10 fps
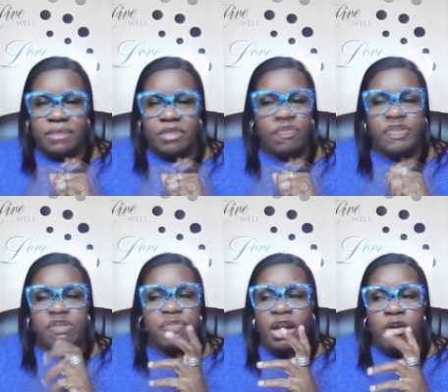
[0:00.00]
So if it's
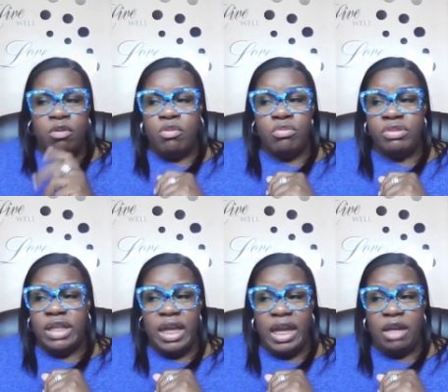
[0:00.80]
a fight on who's
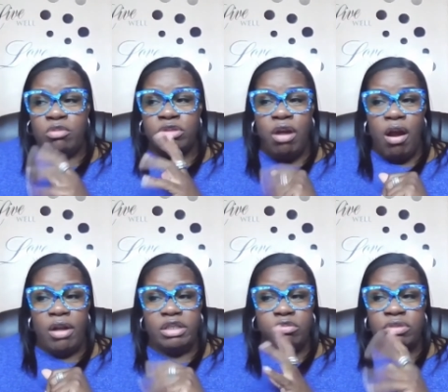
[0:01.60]
the head, who's the
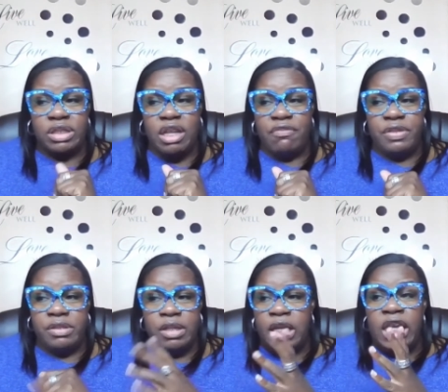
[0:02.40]
hardest and who's the toughest,